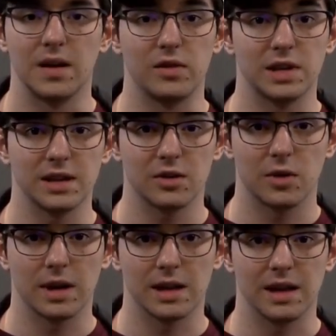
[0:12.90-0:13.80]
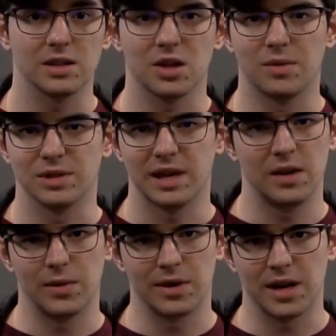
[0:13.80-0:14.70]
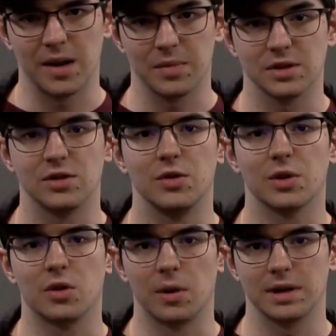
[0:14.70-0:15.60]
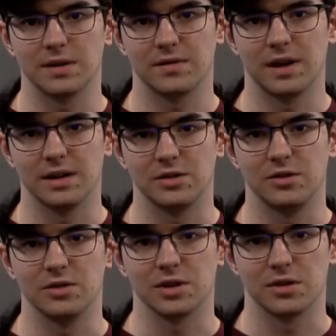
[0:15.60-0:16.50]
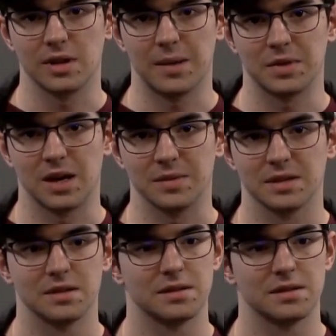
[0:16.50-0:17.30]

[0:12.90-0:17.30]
If you take a quick glance almost anywhere on campus, you're going to find students on their laptops.